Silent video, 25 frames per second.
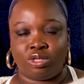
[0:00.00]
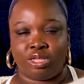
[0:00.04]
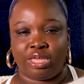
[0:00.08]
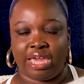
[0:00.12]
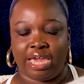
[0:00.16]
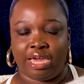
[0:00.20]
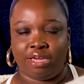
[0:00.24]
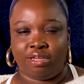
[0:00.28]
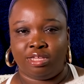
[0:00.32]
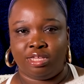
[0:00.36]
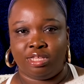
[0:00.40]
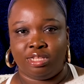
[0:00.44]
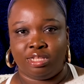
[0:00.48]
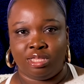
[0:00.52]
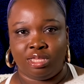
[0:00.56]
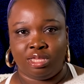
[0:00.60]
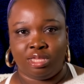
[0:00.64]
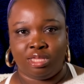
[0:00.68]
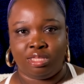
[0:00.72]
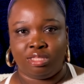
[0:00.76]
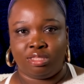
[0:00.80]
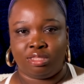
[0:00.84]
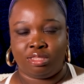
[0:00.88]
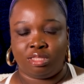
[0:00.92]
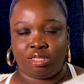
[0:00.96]

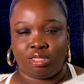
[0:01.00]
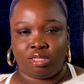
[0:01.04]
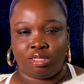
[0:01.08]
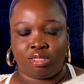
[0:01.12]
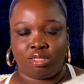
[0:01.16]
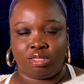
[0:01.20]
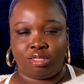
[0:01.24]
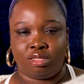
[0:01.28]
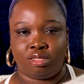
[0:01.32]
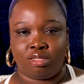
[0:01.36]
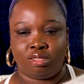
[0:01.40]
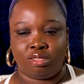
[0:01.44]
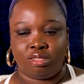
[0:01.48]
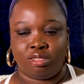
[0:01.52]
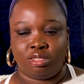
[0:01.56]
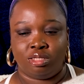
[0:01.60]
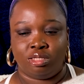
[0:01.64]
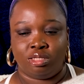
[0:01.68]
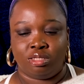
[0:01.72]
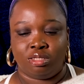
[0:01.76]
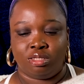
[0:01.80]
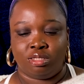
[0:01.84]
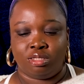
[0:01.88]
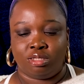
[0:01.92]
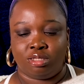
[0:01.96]
calculate the
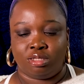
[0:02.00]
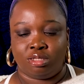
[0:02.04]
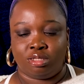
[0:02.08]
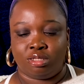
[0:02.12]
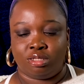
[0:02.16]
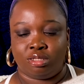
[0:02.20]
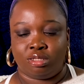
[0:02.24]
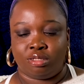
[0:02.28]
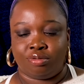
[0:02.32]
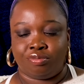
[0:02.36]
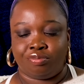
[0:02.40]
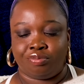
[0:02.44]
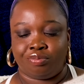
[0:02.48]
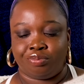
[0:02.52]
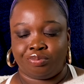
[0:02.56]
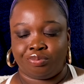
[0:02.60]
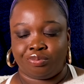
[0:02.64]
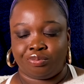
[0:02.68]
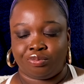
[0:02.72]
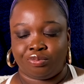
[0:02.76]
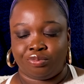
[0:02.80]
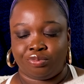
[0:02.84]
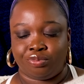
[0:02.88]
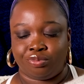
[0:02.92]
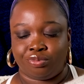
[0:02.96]

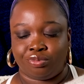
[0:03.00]
um,